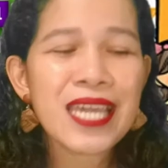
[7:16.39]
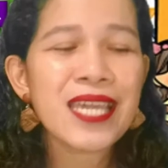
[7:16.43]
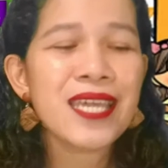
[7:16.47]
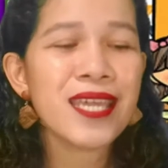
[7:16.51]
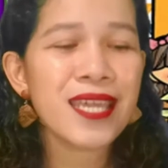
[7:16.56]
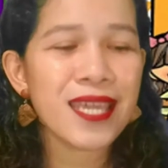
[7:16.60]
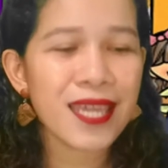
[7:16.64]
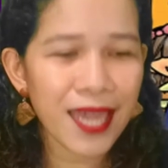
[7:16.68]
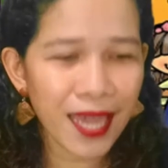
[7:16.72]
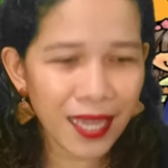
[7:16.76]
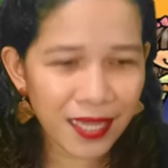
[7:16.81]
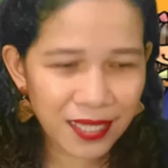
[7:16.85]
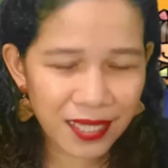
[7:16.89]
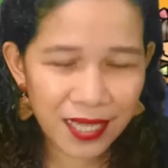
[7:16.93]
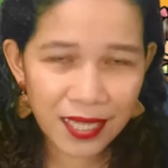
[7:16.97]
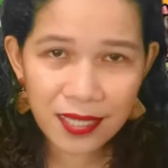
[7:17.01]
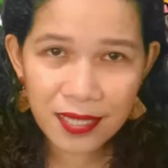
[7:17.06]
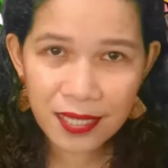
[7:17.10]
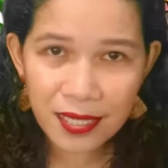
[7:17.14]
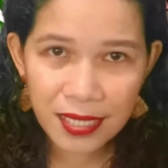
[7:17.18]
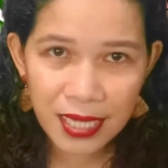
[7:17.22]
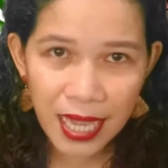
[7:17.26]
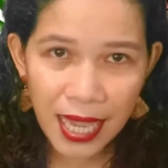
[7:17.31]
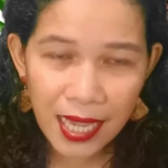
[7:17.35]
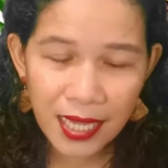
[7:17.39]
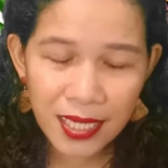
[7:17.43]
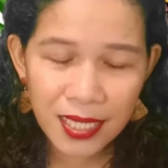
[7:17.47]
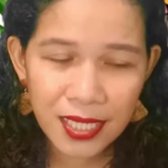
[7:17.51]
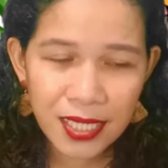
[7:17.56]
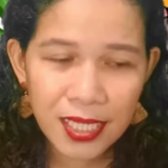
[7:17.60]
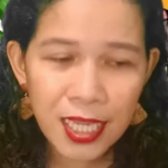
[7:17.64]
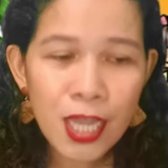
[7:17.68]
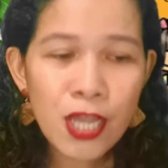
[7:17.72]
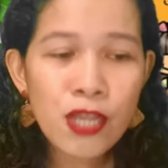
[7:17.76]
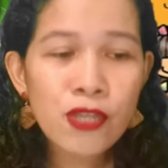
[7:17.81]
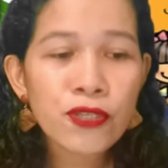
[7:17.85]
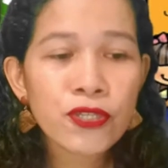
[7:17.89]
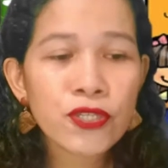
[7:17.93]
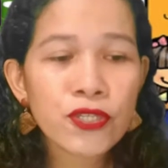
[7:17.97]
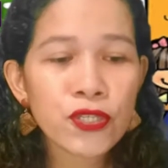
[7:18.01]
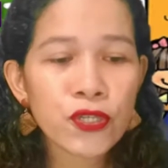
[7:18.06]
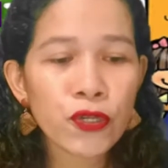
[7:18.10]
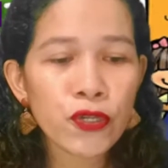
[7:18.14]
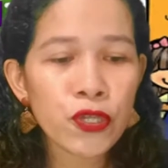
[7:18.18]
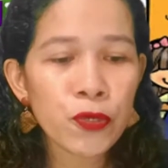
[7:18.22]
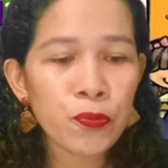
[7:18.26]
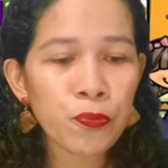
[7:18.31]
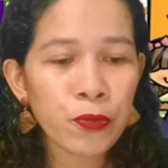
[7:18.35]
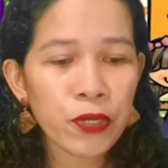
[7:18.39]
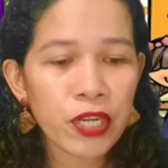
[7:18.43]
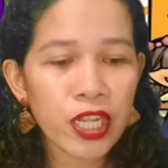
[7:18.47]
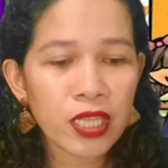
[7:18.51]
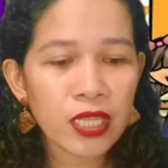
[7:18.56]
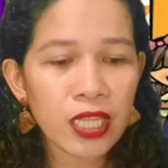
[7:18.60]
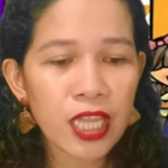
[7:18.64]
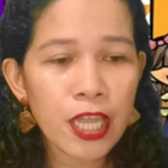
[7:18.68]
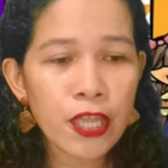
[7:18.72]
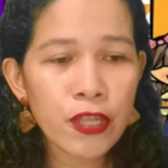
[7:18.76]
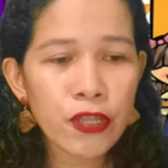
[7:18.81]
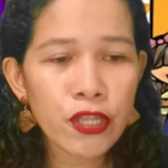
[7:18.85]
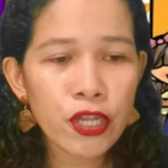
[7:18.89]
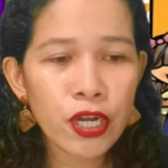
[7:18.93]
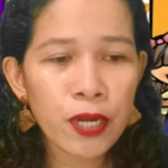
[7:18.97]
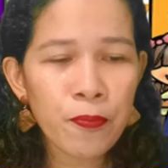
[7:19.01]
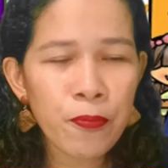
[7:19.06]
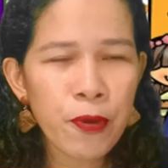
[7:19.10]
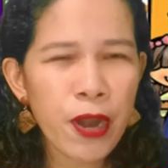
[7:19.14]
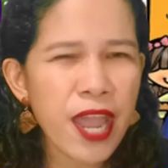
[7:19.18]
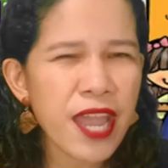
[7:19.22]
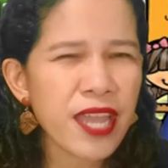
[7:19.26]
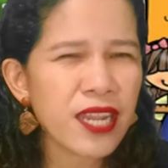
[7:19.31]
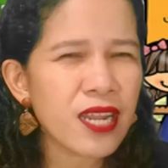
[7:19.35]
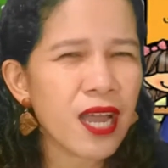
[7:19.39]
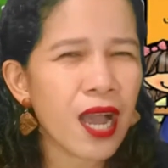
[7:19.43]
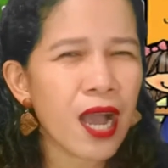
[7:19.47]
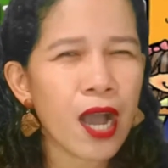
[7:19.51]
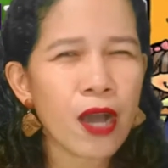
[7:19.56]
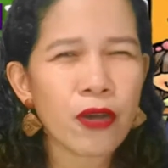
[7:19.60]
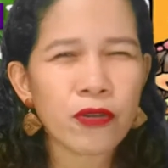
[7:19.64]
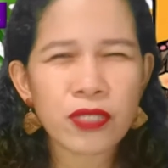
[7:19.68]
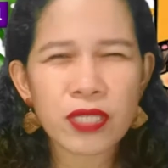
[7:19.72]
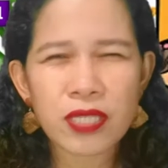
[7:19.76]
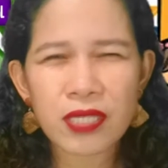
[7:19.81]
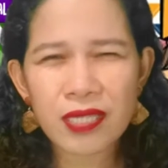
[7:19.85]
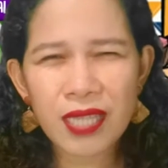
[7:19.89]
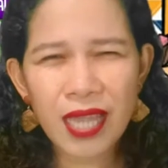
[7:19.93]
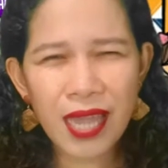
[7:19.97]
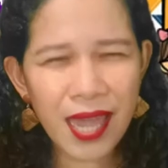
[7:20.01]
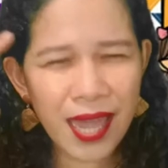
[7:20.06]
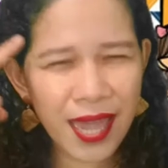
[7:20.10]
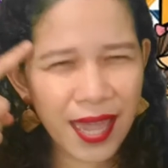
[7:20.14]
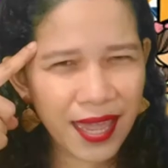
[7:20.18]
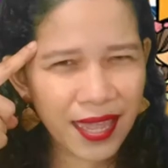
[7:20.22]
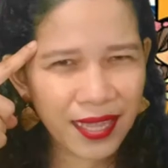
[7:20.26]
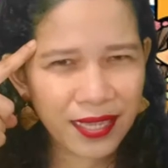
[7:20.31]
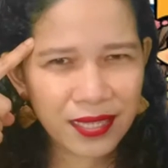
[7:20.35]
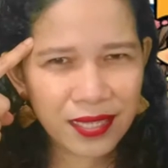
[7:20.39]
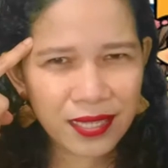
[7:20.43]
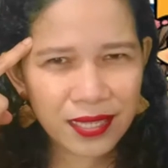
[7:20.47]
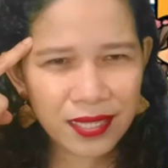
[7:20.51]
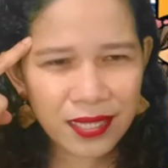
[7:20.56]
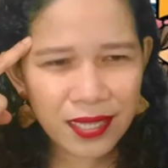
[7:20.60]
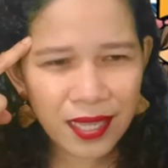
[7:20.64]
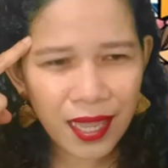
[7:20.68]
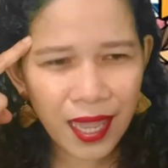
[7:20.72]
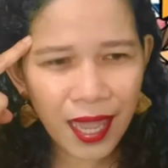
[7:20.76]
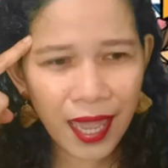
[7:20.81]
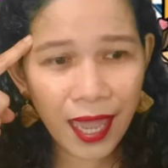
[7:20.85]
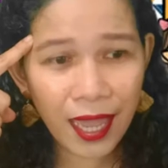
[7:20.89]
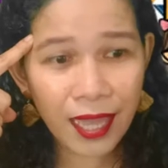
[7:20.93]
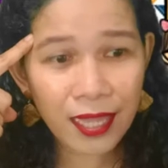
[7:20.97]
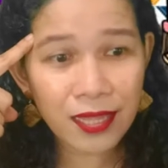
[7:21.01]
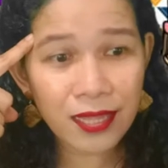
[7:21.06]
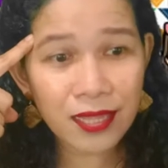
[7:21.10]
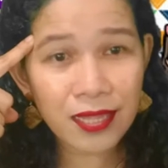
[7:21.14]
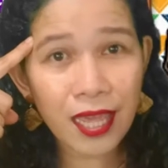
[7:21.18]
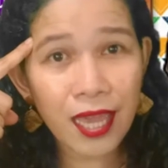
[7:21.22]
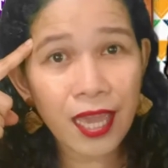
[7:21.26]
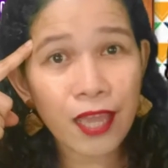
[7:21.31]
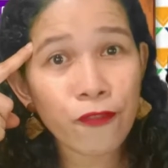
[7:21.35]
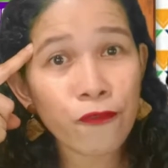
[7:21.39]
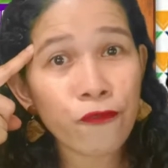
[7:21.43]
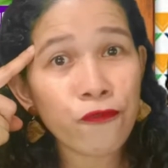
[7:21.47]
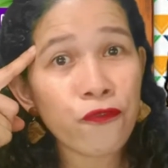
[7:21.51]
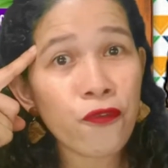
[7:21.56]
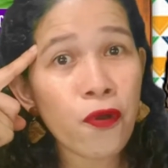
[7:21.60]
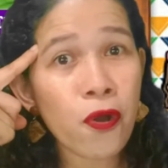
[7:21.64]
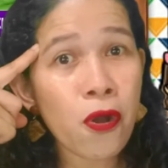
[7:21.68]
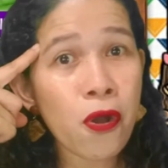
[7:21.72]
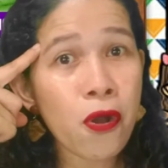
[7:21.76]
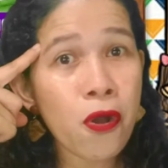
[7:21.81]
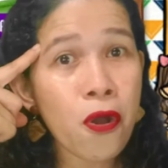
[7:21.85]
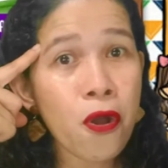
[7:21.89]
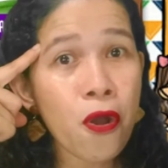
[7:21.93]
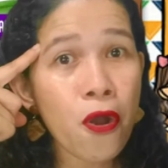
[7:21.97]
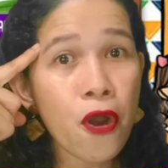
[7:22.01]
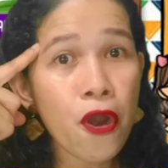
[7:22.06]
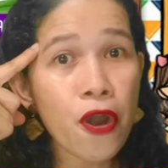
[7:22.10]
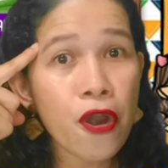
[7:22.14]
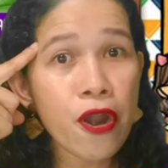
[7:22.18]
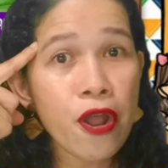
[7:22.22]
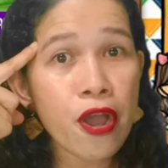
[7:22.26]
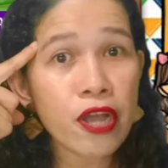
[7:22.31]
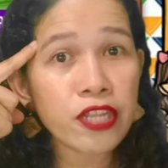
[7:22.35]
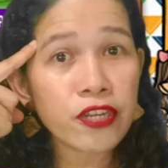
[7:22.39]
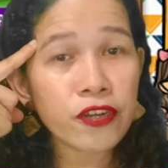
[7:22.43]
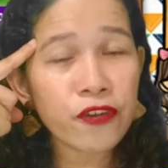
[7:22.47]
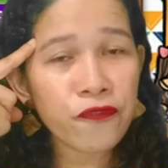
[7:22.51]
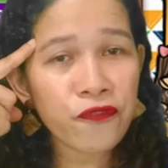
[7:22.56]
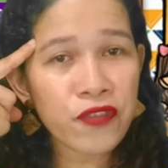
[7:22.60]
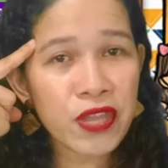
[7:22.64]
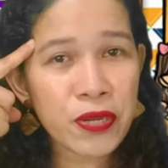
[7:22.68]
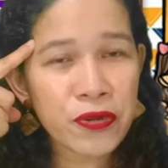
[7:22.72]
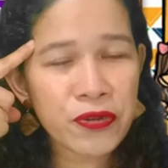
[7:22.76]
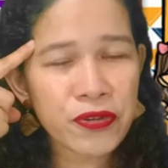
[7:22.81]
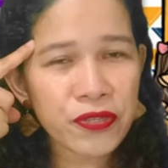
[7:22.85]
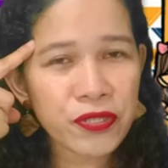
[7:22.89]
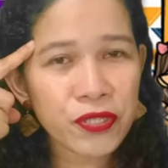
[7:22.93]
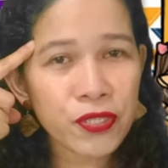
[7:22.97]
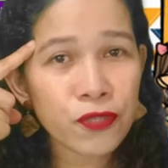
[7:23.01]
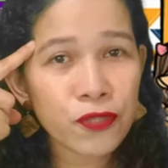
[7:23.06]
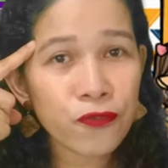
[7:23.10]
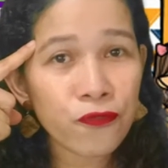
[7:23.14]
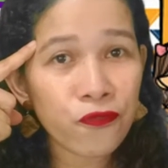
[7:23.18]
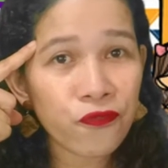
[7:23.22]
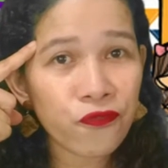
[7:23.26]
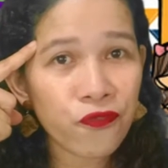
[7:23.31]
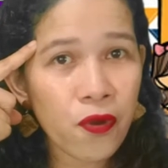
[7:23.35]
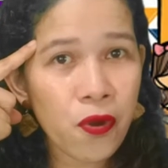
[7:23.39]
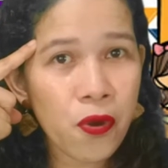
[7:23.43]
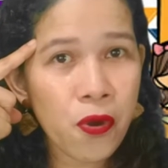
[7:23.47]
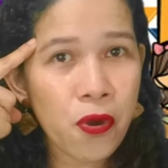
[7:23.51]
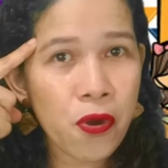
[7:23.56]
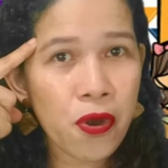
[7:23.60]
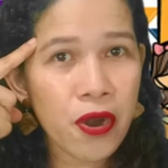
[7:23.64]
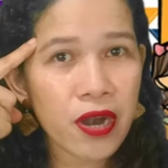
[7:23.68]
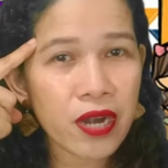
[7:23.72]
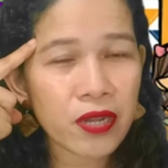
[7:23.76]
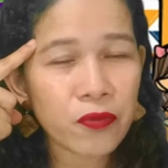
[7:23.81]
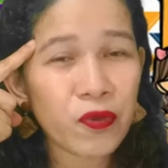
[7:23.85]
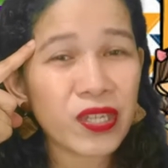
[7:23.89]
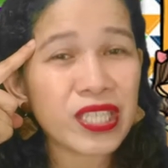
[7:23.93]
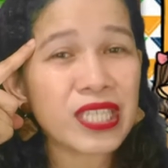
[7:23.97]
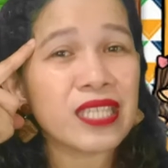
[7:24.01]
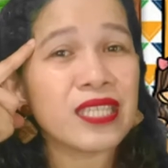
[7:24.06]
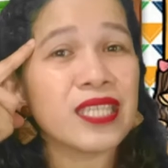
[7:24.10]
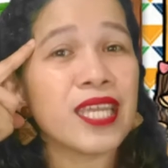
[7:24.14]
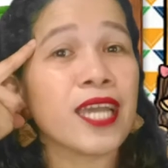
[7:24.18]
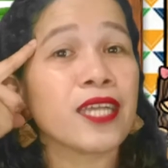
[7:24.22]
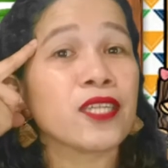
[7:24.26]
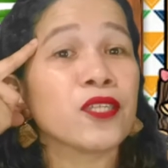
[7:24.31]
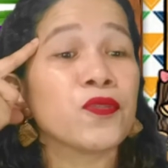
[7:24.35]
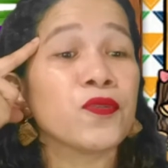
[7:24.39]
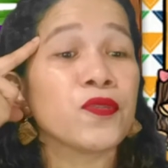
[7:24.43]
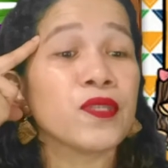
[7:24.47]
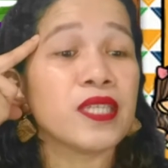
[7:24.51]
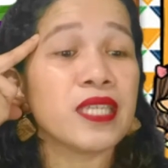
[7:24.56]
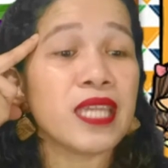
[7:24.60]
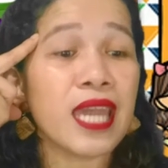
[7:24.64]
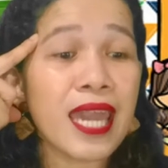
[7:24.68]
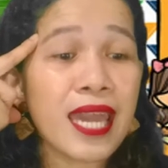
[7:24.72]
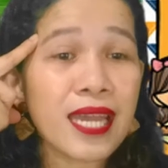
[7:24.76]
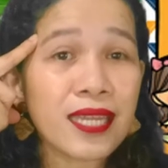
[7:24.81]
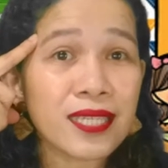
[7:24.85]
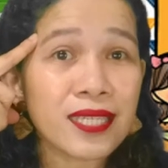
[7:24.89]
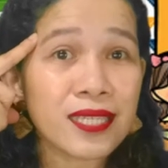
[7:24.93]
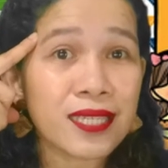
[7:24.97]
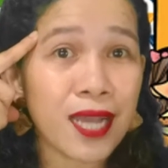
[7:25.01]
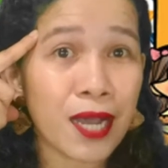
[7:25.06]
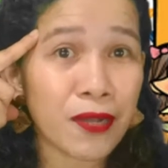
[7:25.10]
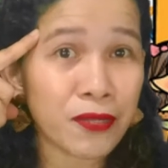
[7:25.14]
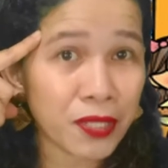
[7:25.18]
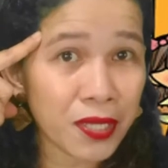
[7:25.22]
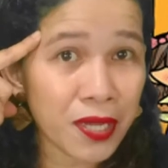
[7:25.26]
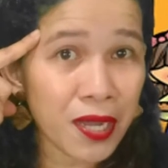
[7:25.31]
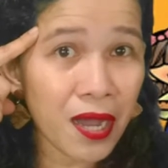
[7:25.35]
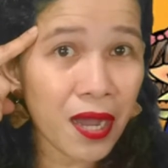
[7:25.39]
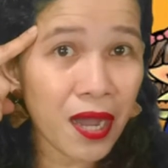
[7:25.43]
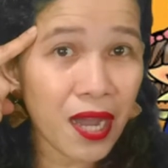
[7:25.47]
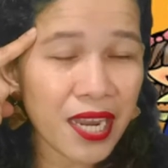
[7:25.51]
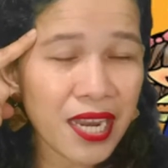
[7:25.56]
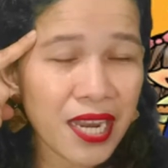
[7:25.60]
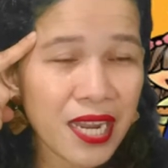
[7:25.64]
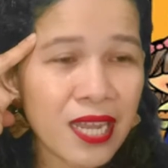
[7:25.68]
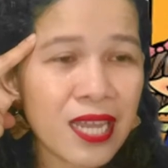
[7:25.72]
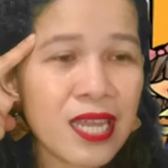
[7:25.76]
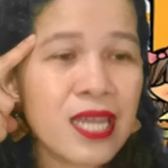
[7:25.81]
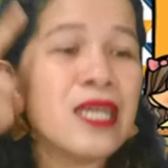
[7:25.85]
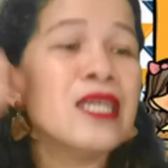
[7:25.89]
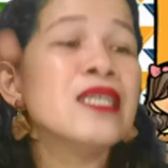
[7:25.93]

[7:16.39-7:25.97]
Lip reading: Yes, it's 6. So you put it in your brain now. 6, and then 4 on your fingers. 4. What's next to 6? Count on.